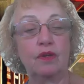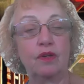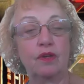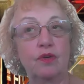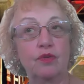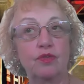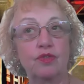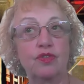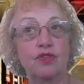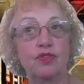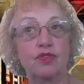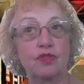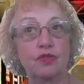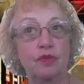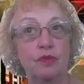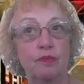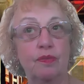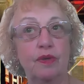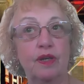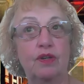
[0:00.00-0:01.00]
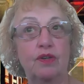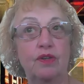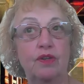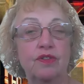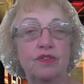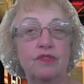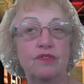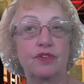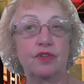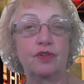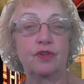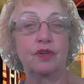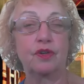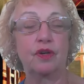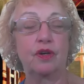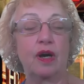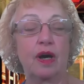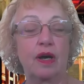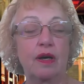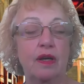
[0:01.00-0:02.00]
know, because of
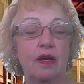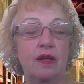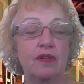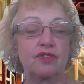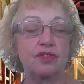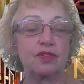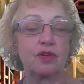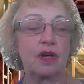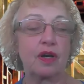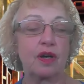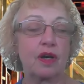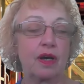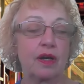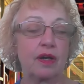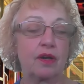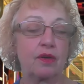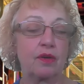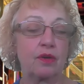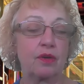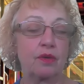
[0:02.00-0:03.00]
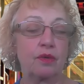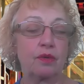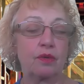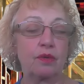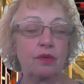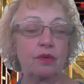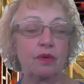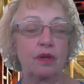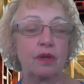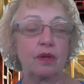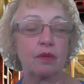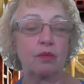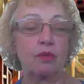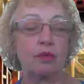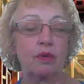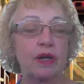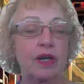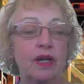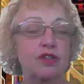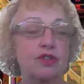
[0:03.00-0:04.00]
I go
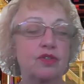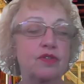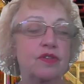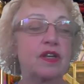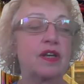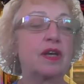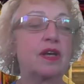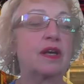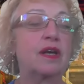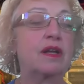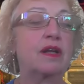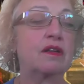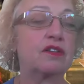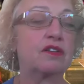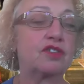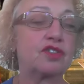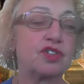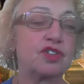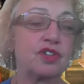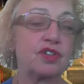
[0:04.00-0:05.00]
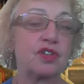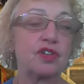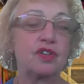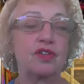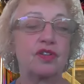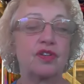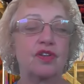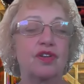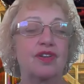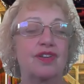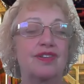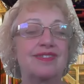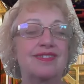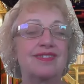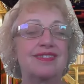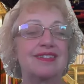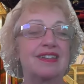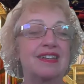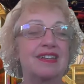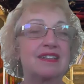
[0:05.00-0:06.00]
when I do the English,
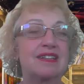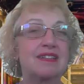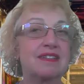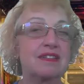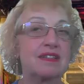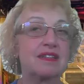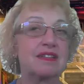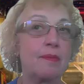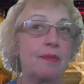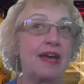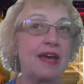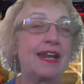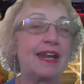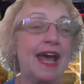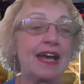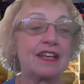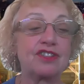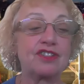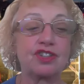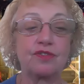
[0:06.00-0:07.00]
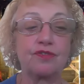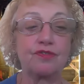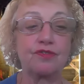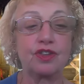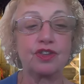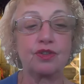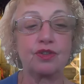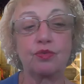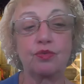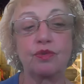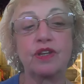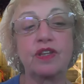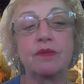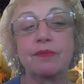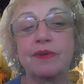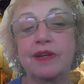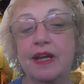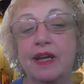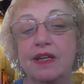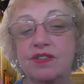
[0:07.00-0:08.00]
it has to fit the rhythm,
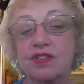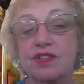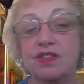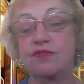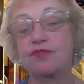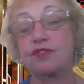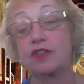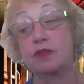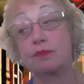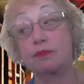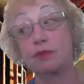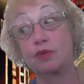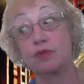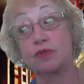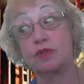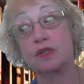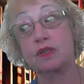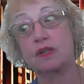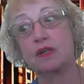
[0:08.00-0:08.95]
it has to fit the music,